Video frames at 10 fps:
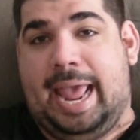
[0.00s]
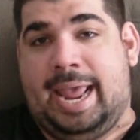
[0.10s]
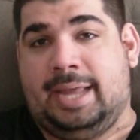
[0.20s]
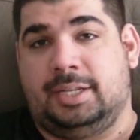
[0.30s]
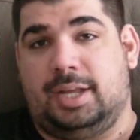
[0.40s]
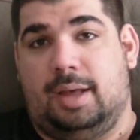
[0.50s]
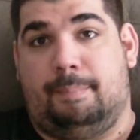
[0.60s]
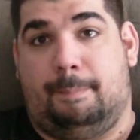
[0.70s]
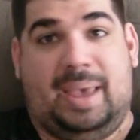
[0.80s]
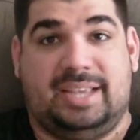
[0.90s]
And
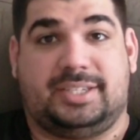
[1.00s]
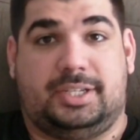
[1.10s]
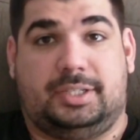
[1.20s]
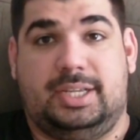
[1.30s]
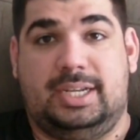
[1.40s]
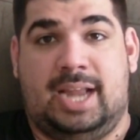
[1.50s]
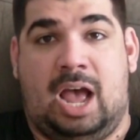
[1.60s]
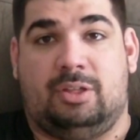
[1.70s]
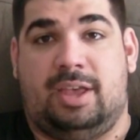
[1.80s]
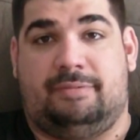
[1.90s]
basically,
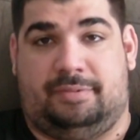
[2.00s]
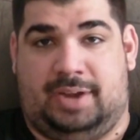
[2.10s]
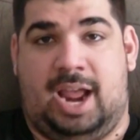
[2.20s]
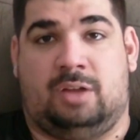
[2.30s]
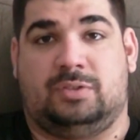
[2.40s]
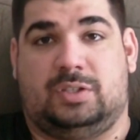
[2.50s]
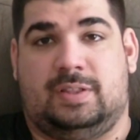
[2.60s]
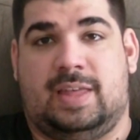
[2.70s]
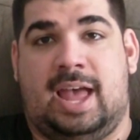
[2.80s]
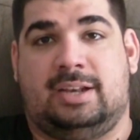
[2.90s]
now they have
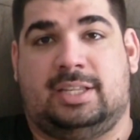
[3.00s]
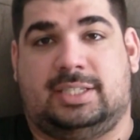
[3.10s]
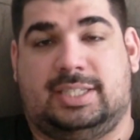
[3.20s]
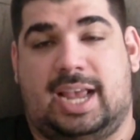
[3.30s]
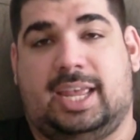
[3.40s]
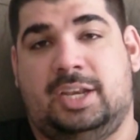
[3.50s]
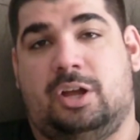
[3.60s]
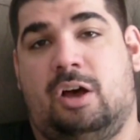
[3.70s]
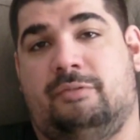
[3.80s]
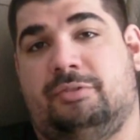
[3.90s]
announced that the
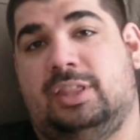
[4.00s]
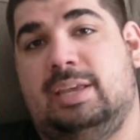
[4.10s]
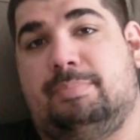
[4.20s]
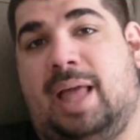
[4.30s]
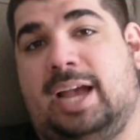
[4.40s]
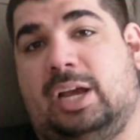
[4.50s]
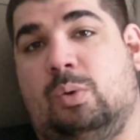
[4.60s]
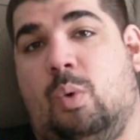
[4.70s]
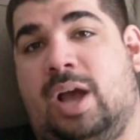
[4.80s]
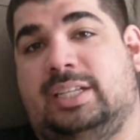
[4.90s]
second of the Black
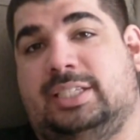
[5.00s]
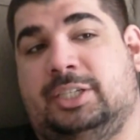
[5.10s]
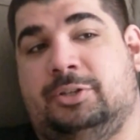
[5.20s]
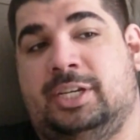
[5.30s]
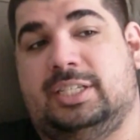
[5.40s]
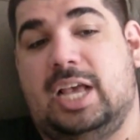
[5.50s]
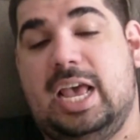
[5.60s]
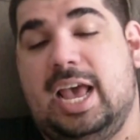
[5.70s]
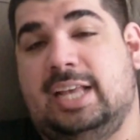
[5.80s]
and White series